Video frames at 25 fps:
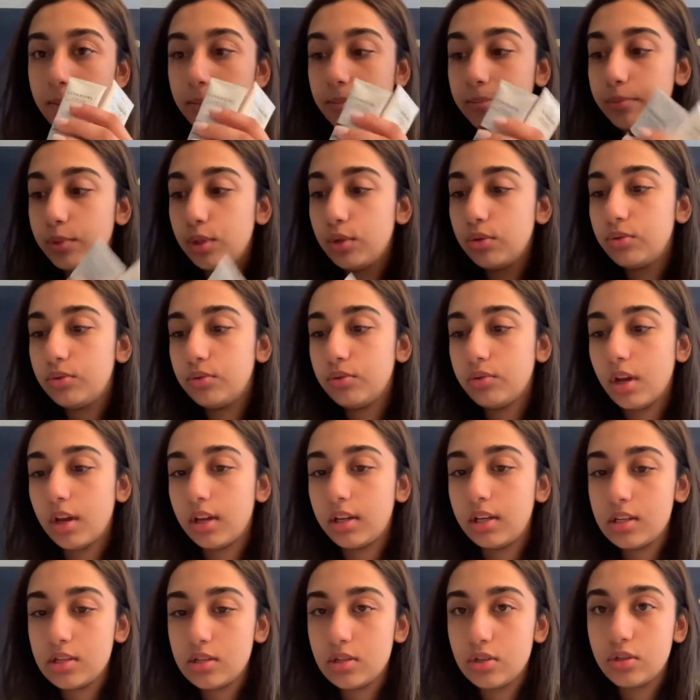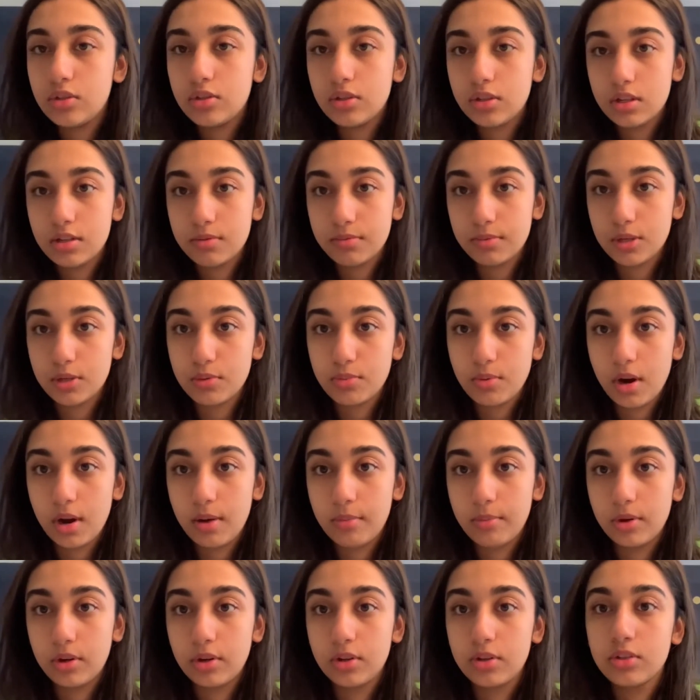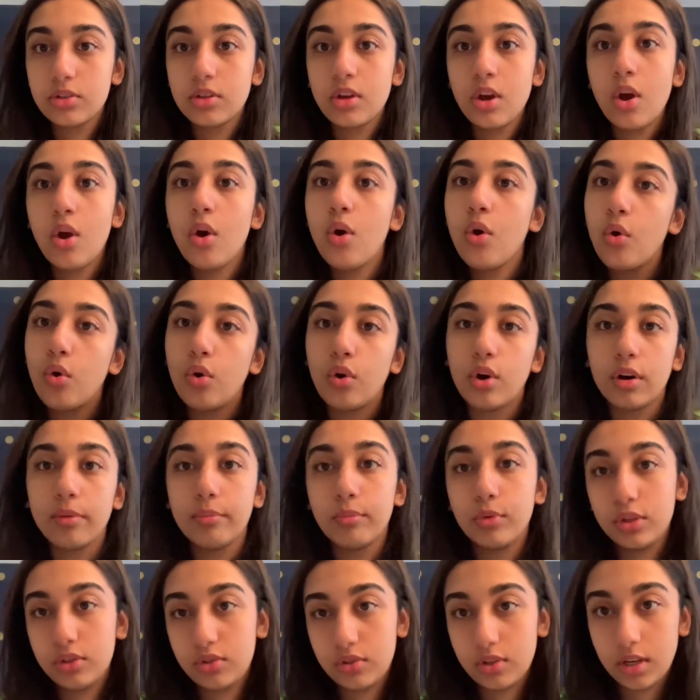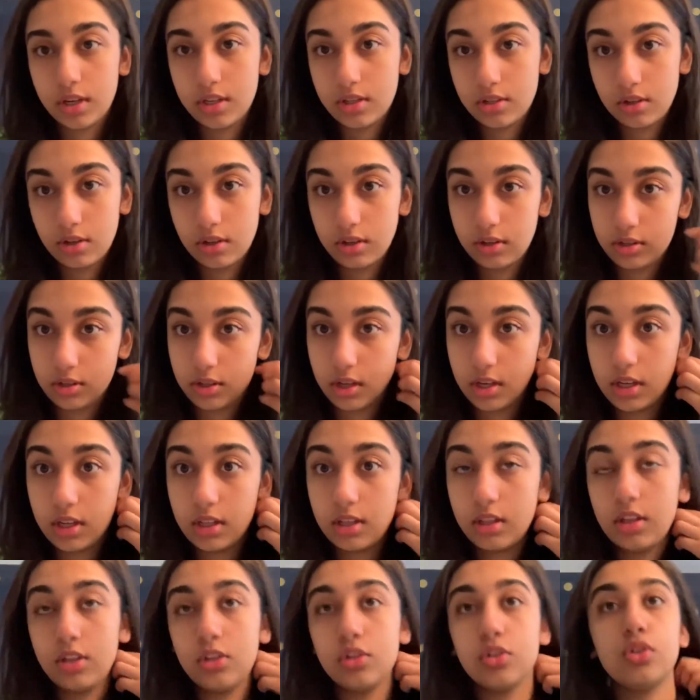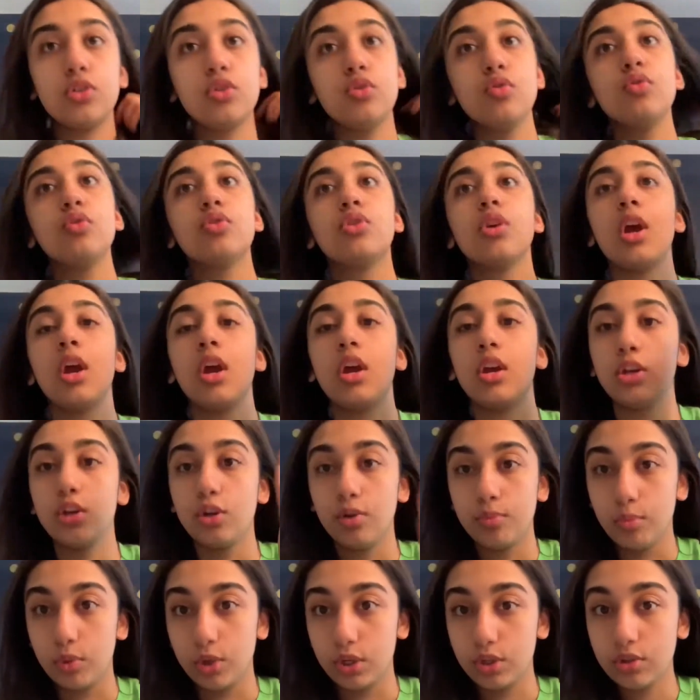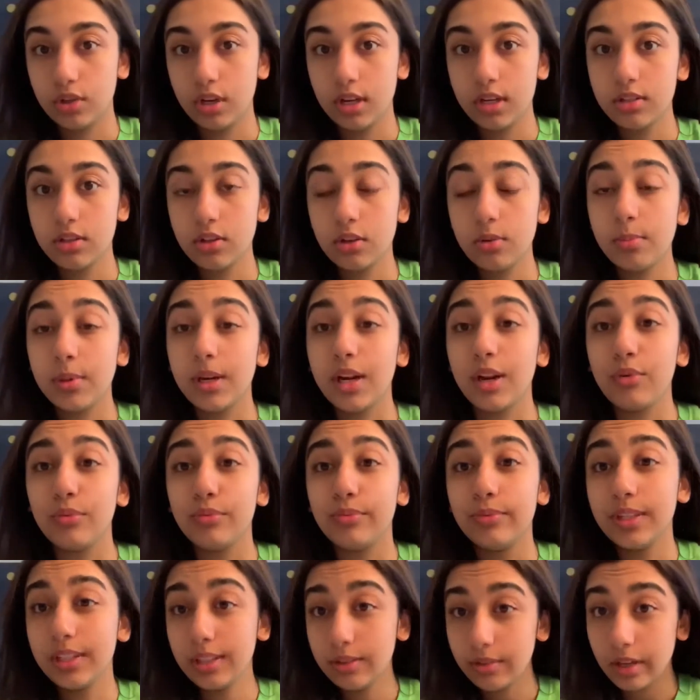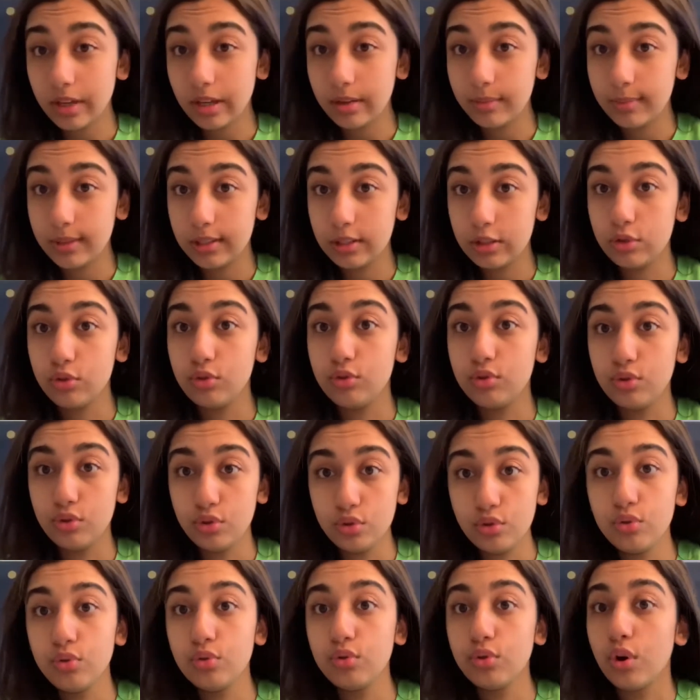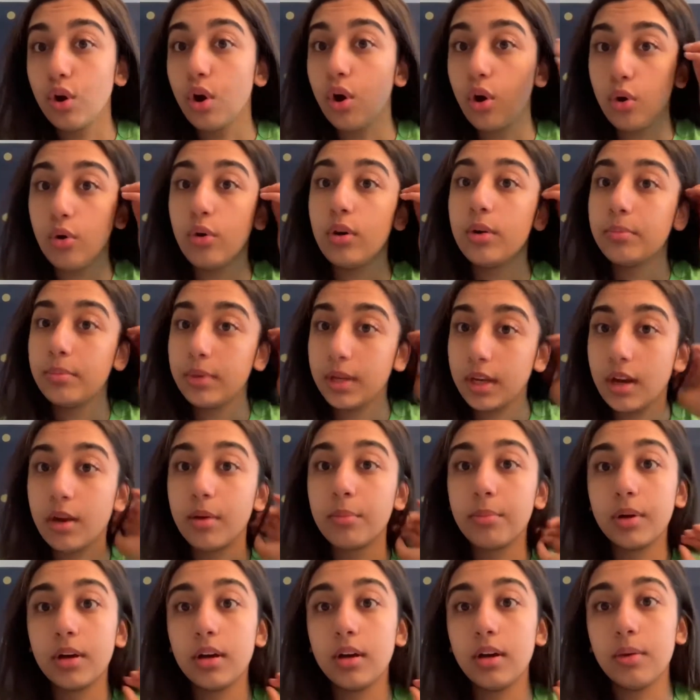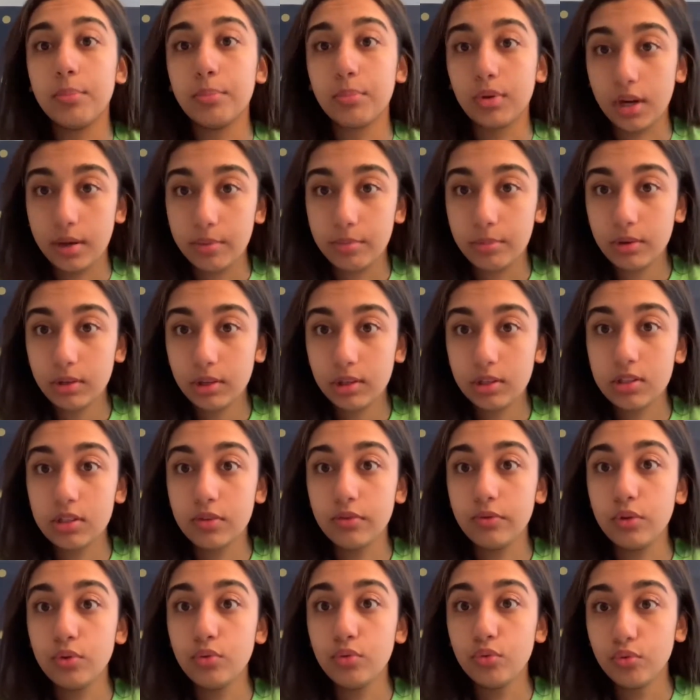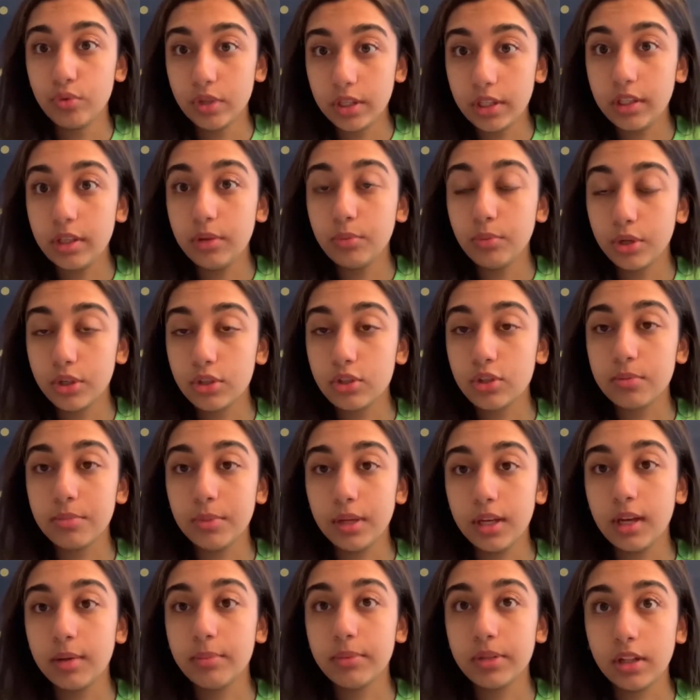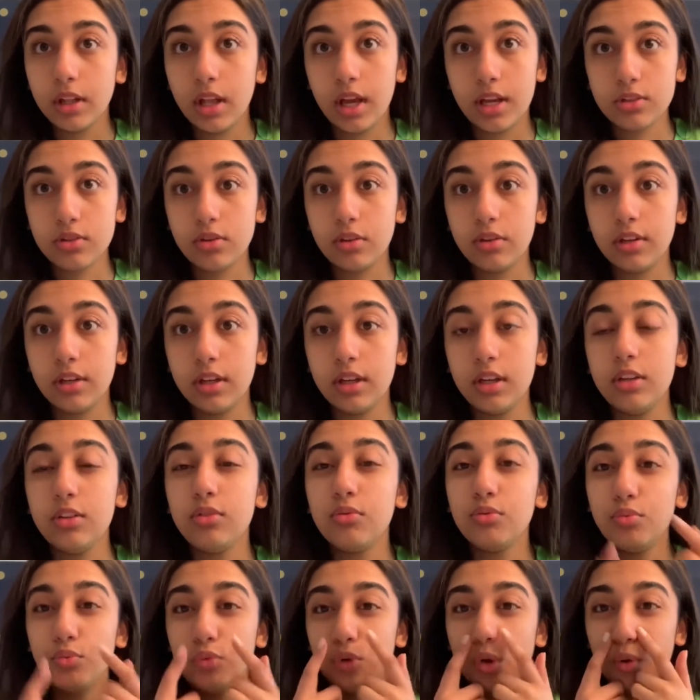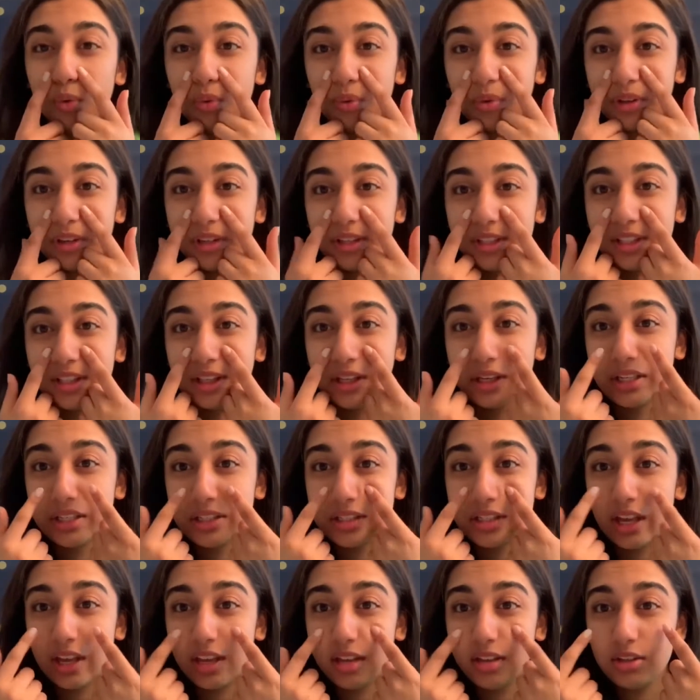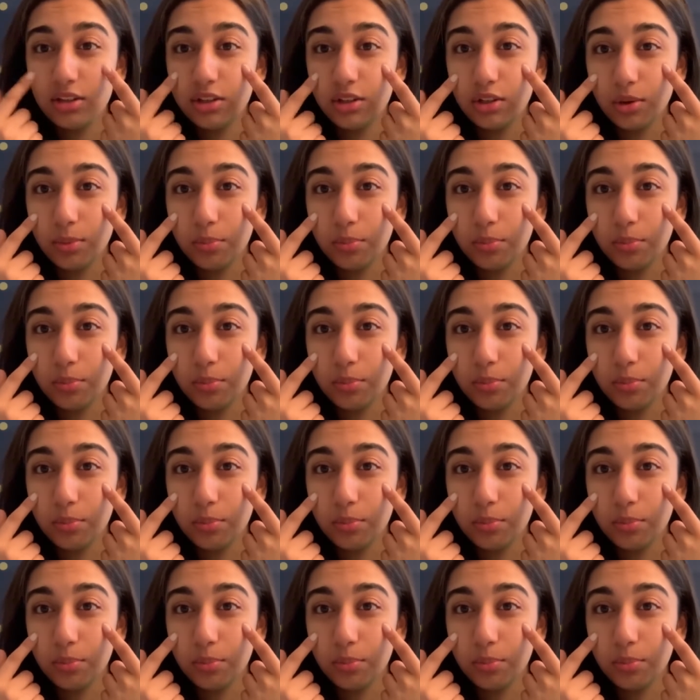You do not need to use this much primers or moisturizers or anything, just use your moisturizer. But I really recommend you do go and pick up a primer, because if you really want your makeup to last all night and you don't want it to like set into your